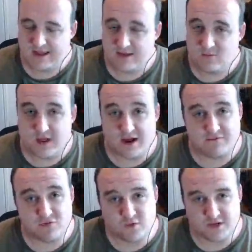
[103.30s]
We
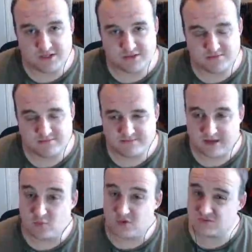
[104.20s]
have the Wiesel,
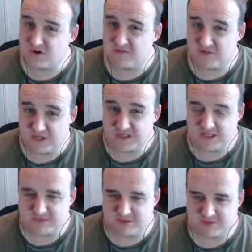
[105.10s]
that was roughly
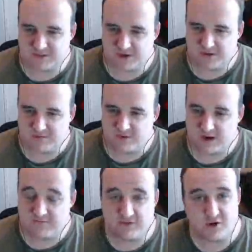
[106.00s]
6 months ago. We
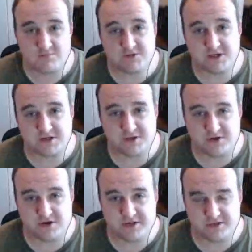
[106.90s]
have the Object
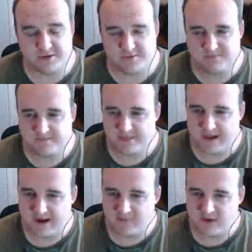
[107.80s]
292,
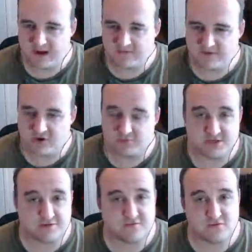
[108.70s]
and we have the
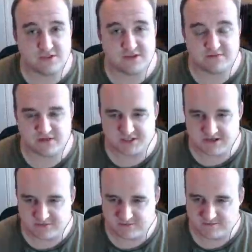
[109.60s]
Object
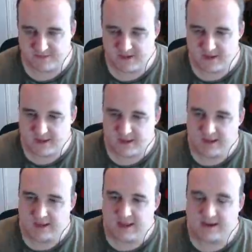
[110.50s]
477.
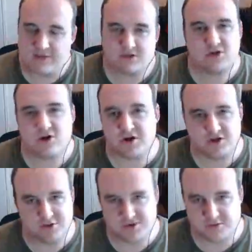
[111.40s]
Now, it's not
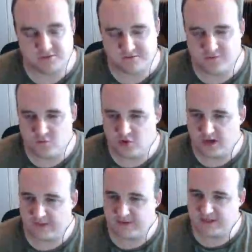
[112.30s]
unusual for
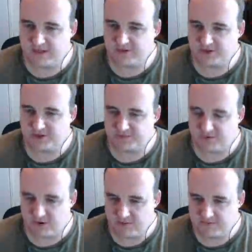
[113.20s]
Wargaming to introduce
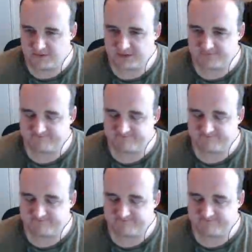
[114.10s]
premiums,